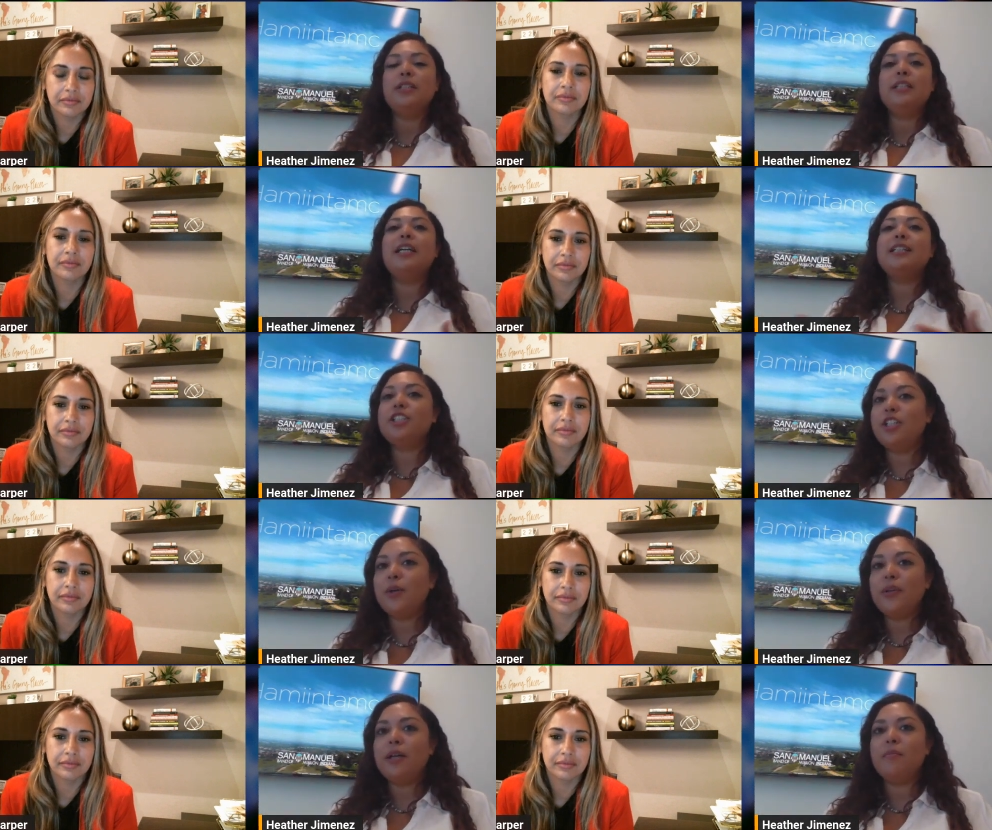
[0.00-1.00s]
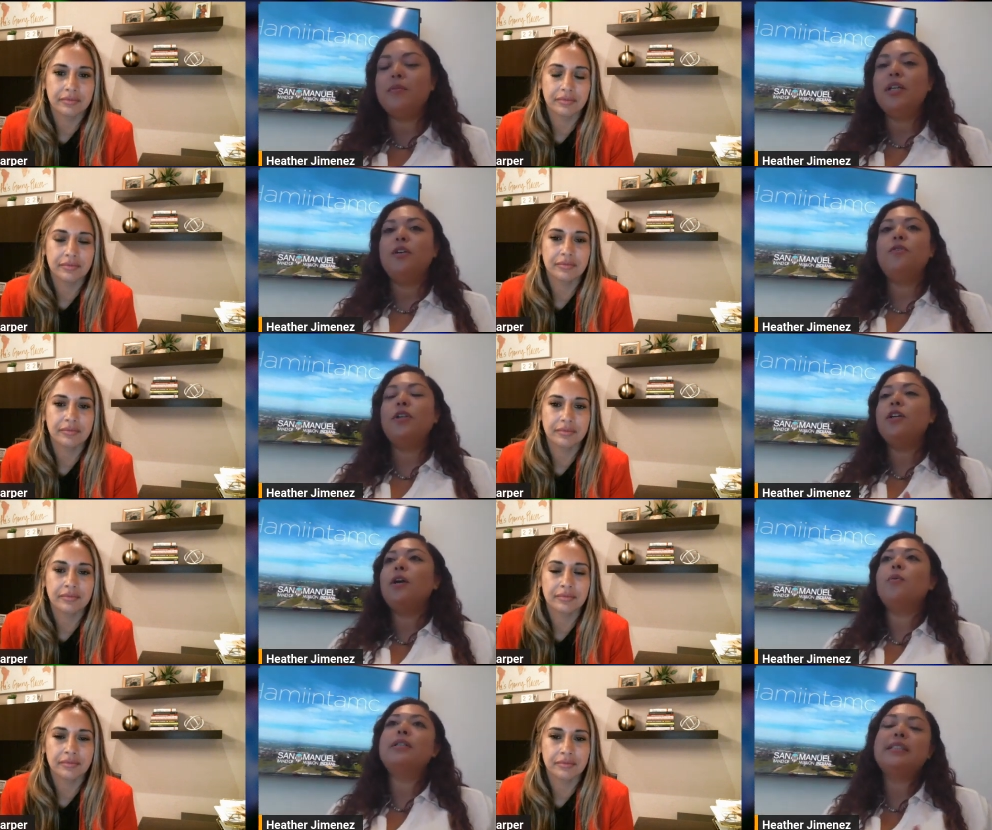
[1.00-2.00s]
Speaker 1: get to know them, figure out
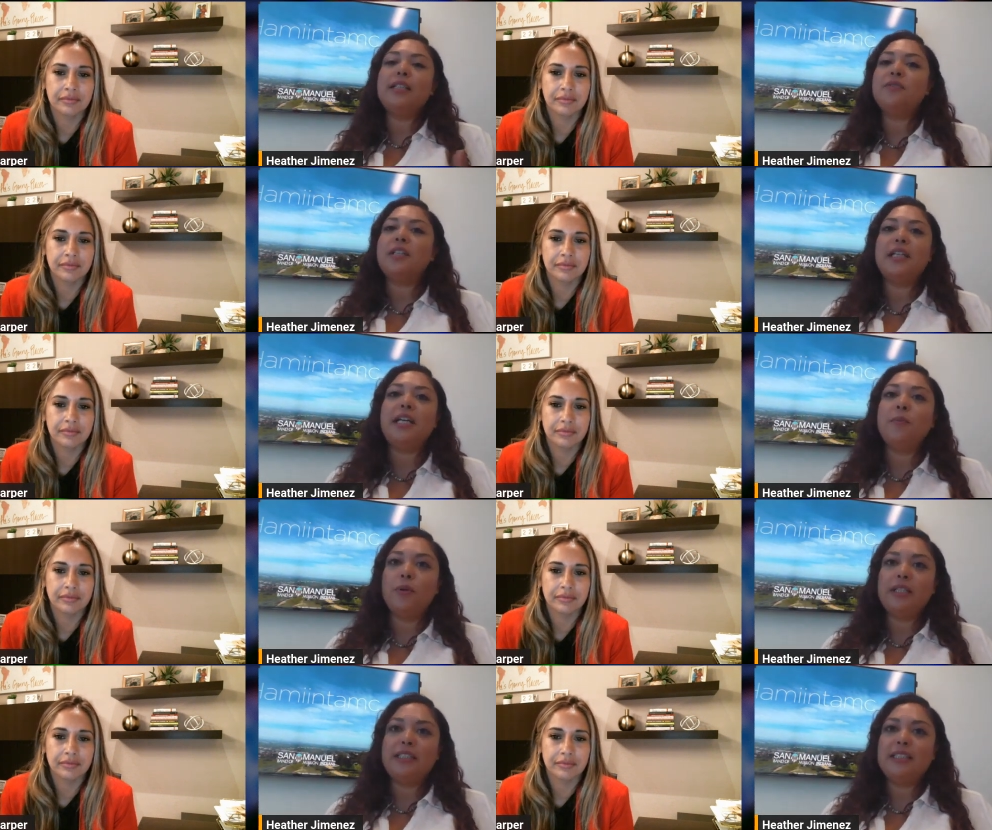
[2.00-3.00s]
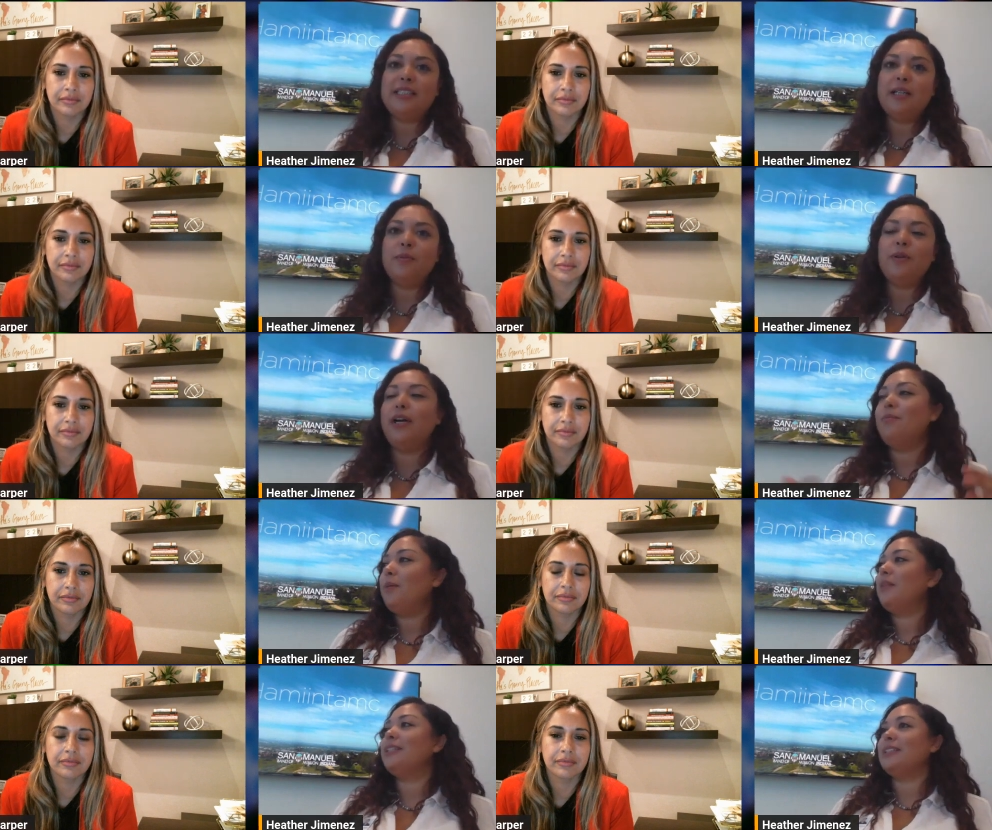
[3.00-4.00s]
what stuff that they can bring to the table. And maybe
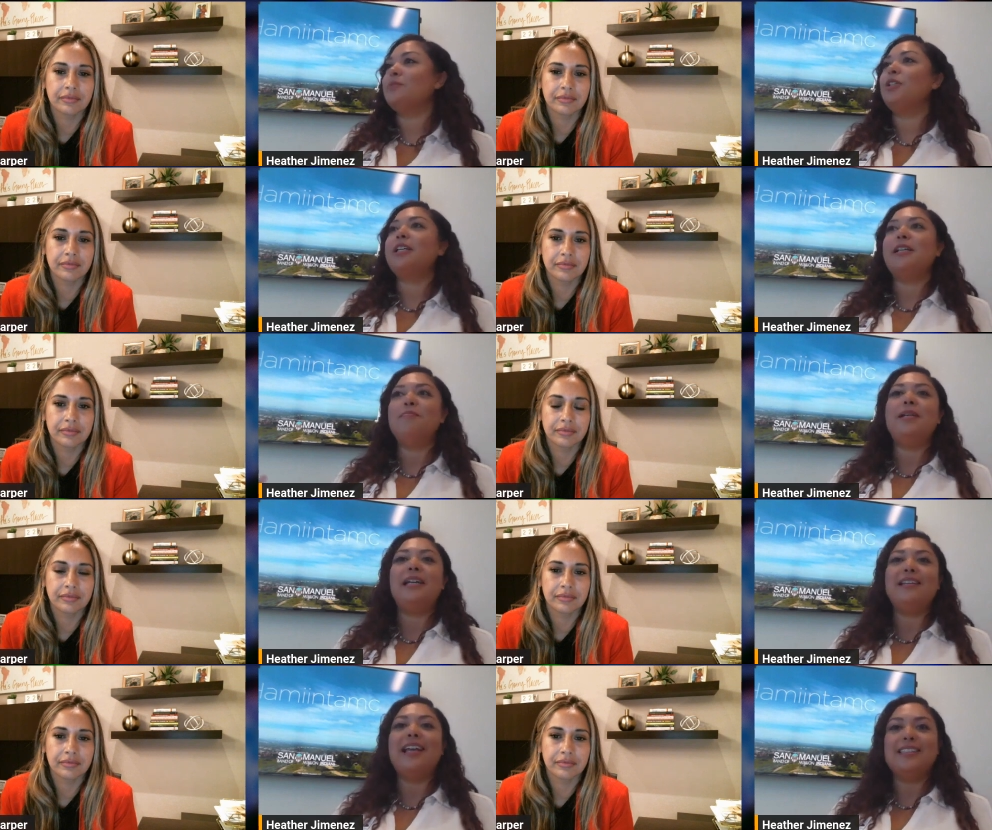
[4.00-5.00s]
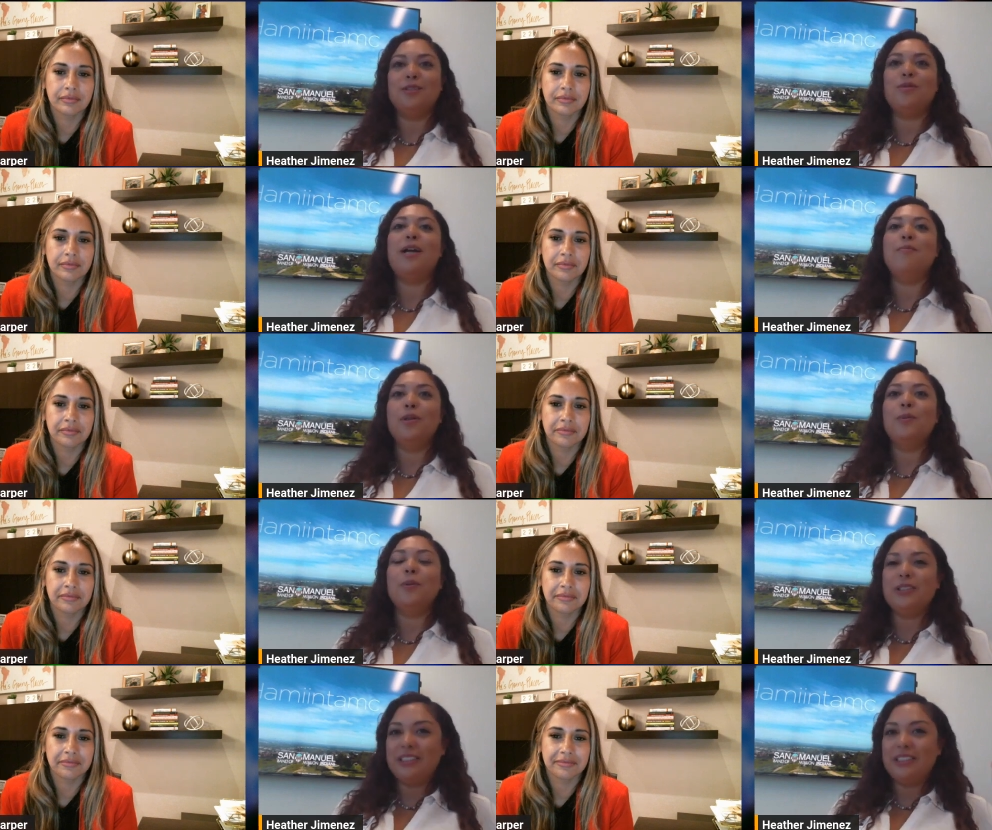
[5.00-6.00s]
this is really me as the red blue
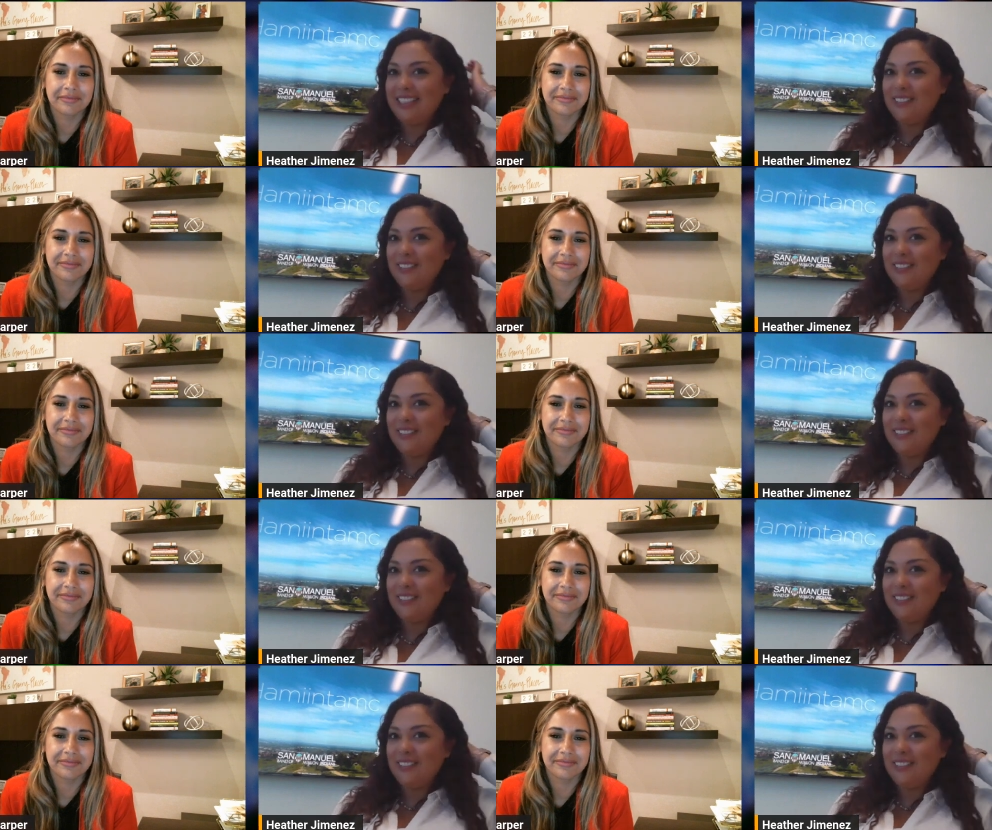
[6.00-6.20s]
person,